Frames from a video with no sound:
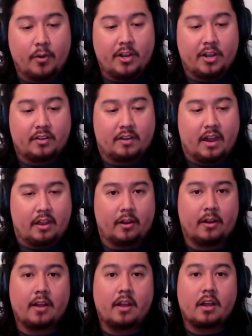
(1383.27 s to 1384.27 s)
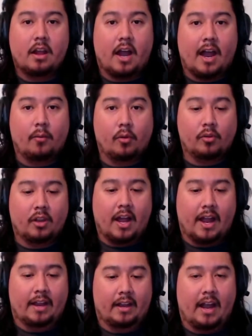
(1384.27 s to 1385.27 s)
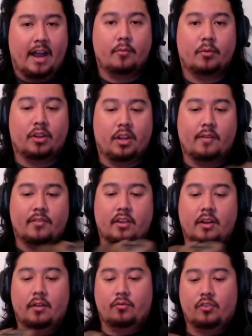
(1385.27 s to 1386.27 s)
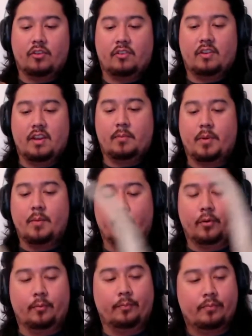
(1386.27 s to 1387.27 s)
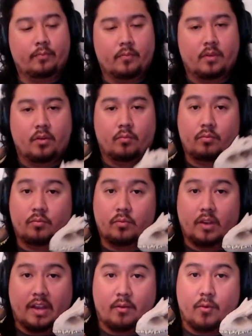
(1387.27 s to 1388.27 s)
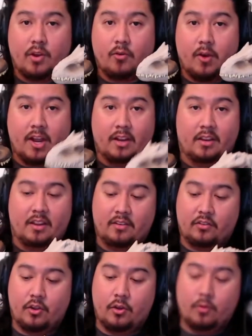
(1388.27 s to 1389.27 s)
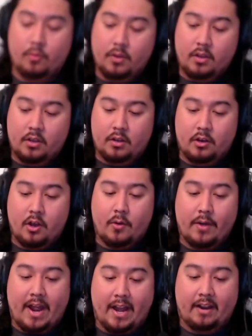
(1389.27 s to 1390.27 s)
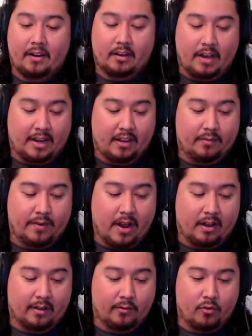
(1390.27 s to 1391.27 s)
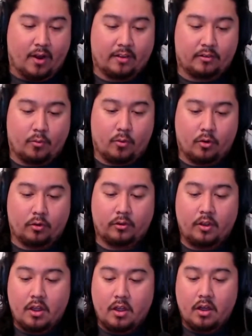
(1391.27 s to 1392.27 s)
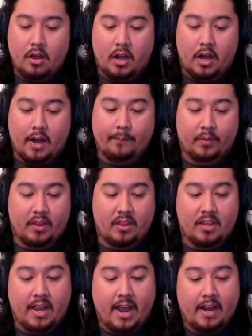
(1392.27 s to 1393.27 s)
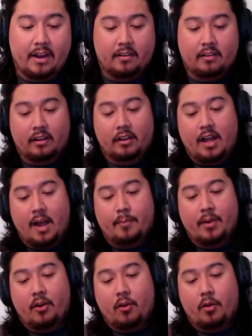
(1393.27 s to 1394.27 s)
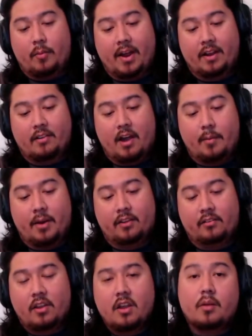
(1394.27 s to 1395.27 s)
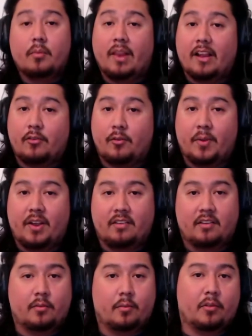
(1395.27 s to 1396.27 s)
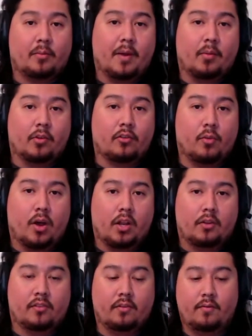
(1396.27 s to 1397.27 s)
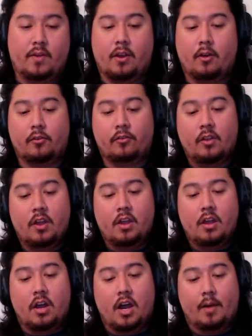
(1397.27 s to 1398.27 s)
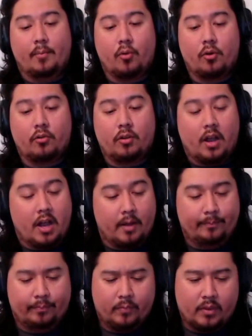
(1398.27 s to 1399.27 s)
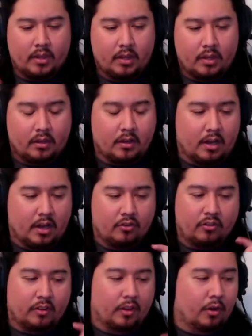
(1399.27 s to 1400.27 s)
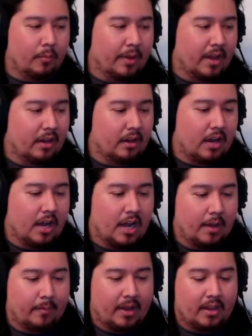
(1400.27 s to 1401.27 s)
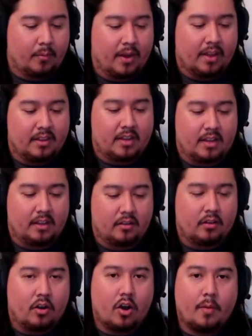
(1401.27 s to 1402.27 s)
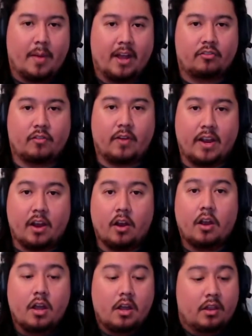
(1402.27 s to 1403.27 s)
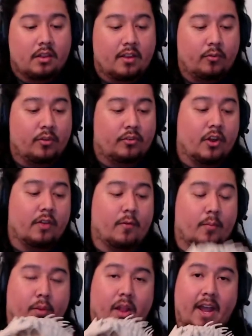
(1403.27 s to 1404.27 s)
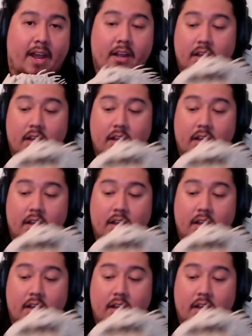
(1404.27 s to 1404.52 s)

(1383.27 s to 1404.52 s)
good together. I won't lie. I would love to just see people, like, recreate these two going at it, like in the finale of Jurassic World. The head is a lot bigger on my Indominus, but that's just because it's supposed to be able to swallow some figures. Just a little bit. And then we got the arm action right here. This one's good for play.